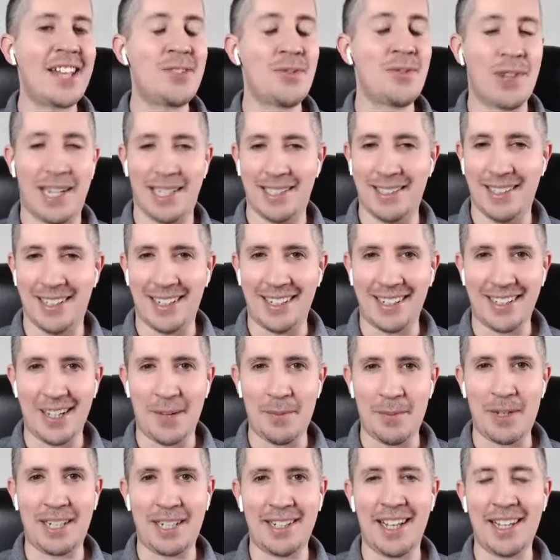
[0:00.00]
what I like. I
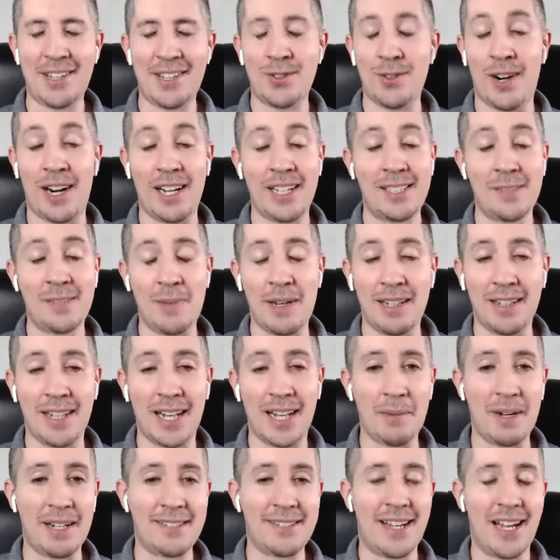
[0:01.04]
mean, that's where I spend a lot of
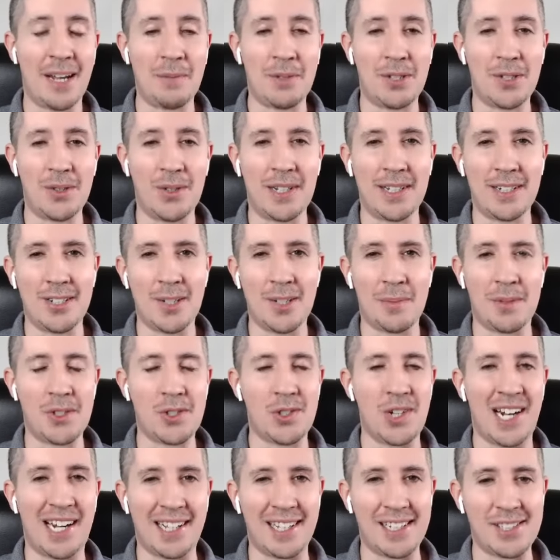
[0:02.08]
my time doing in terms of
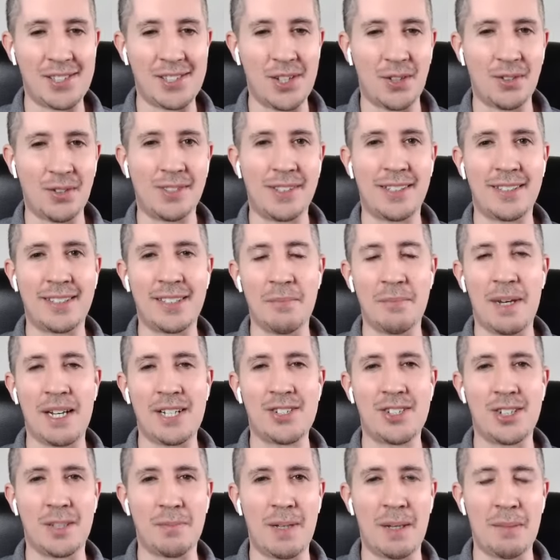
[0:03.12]
training consulting, to make
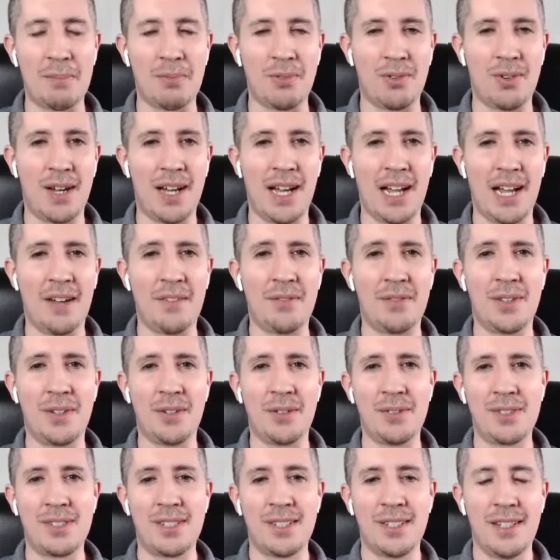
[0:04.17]
sure that people have those,